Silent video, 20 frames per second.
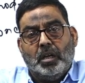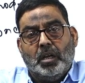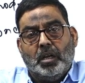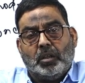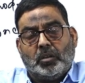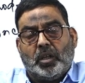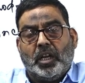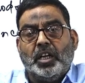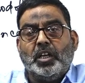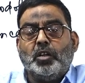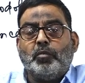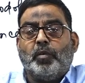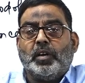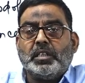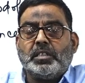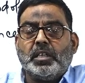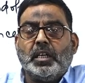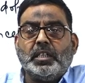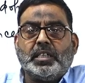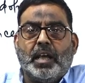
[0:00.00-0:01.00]
the
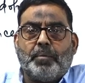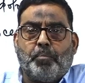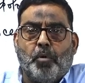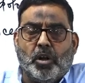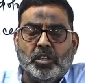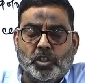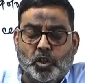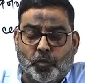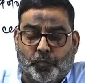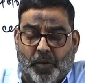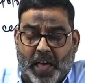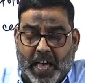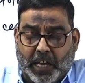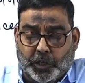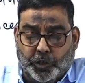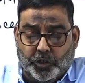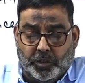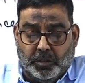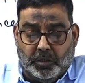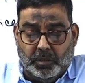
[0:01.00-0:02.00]
universal typology of
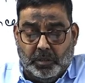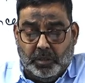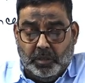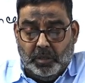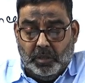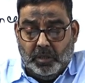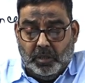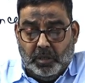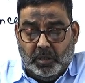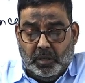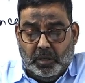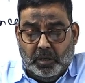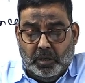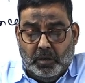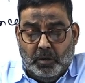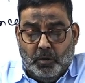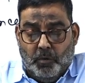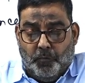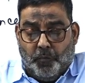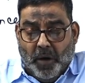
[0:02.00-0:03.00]
action,
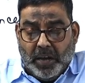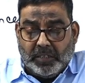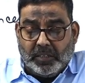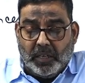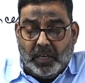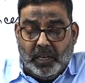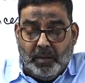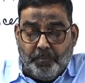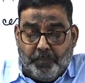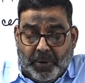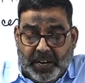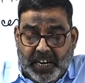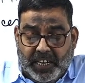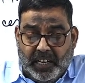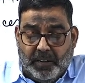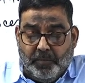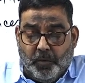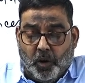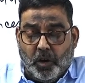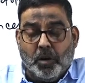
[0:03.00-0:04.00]
functional
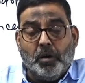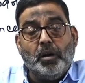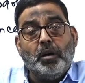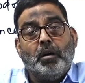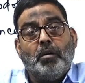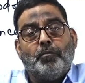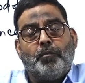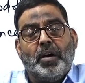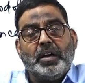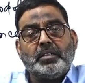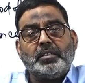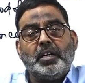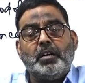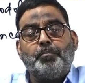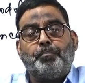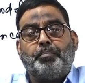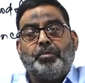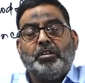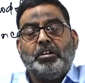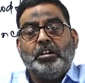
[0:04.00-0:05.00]
imperative or functional
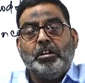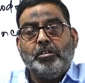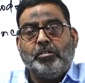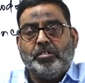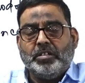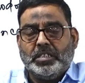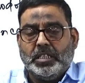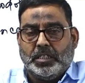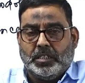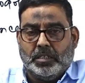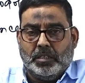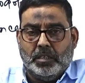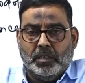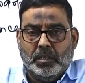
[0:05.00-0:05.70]
prerequisite.